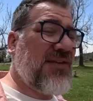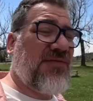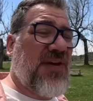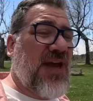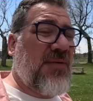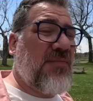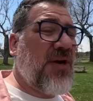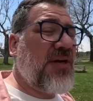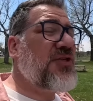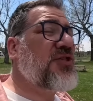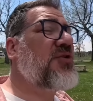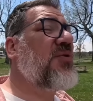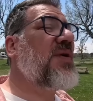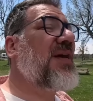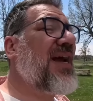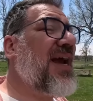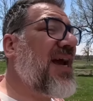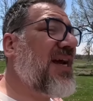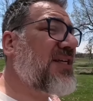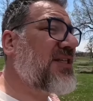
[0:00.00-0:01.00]
of campgrounds
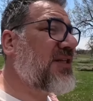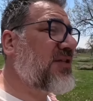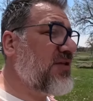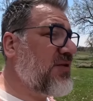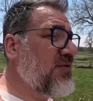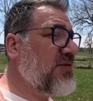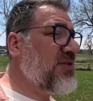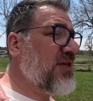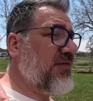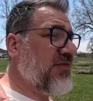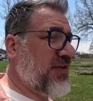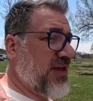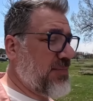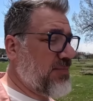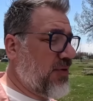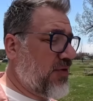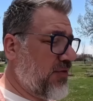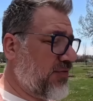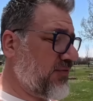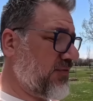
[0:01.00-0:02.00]
doing exclusively
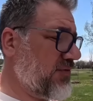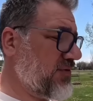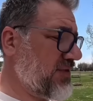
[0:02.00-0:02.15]
pull-through